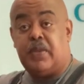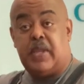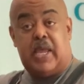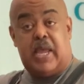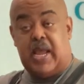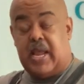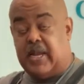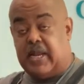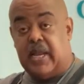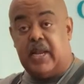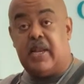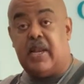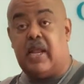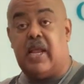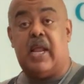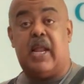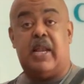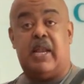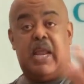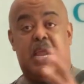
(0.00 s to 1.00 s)
and then
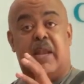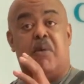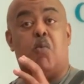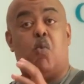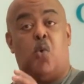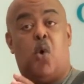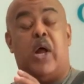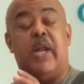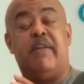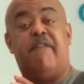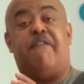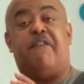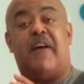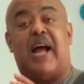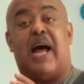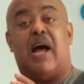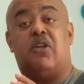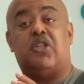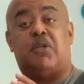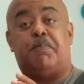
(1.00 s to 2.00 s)
in one
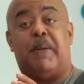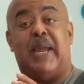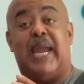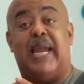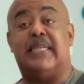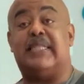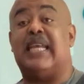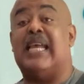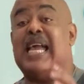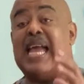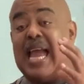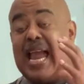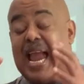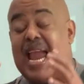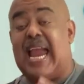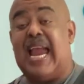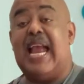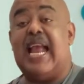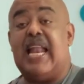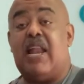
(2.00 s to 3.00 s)
file space.
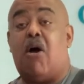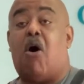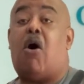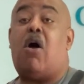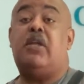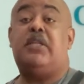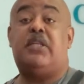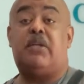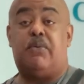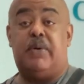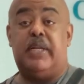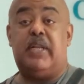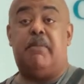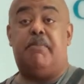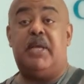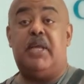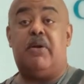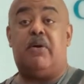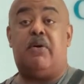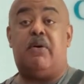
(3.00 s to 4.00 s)
And also in the
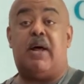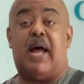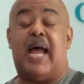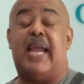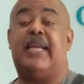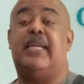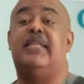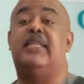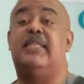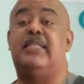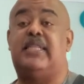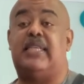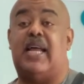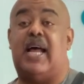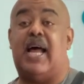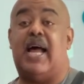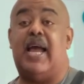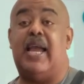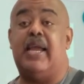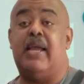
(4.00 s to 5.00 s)
middle, I can
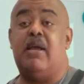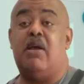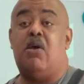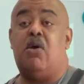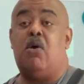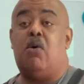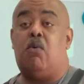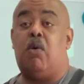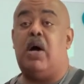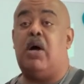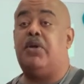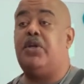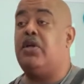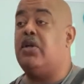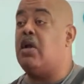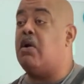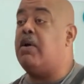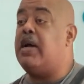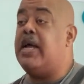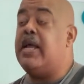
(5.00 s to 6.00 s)
decide, well, you
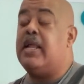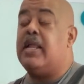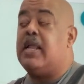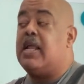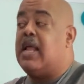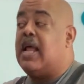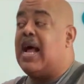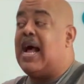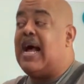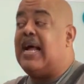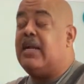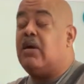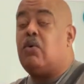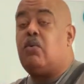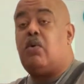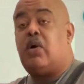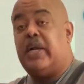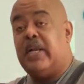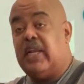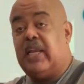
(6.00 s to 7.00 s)
know what? I
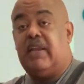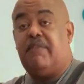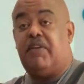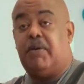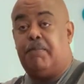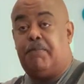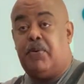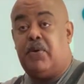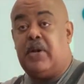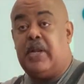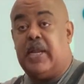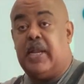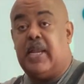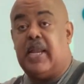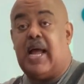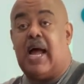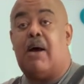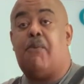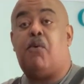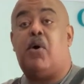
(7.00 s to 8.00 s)
don't want to even print it.
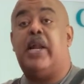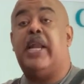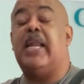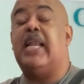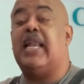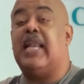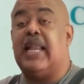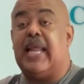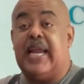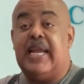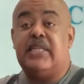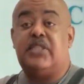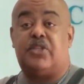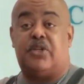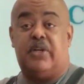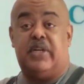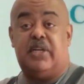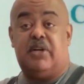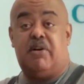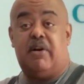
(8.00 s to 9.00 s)
I want it
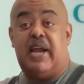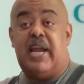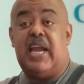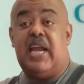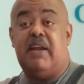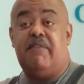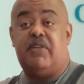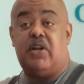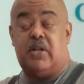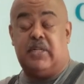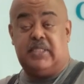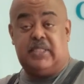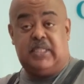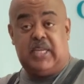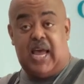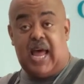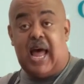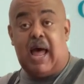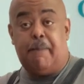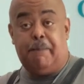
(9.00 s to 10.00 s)
laser engraved on
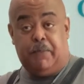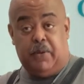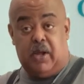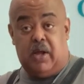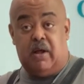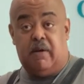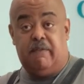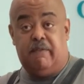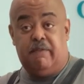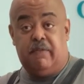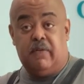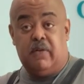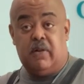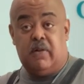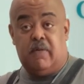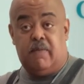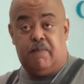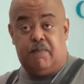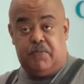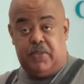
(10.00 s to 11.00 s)
top of
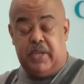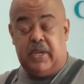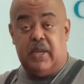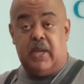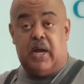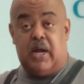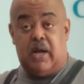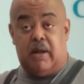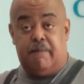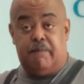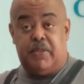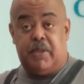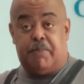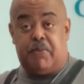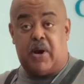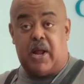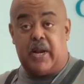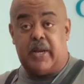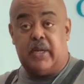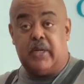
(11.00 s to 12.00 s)
the
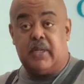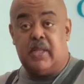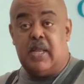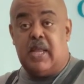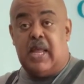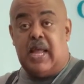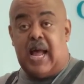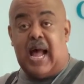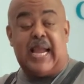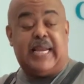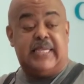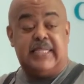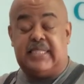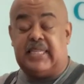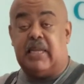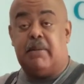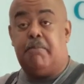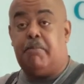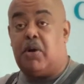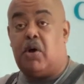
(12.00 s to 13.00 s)
product. I can
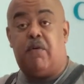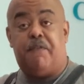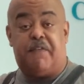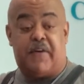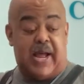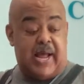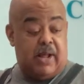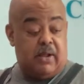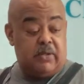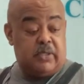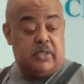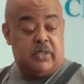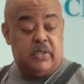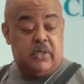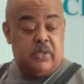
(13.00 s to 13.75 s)
send both files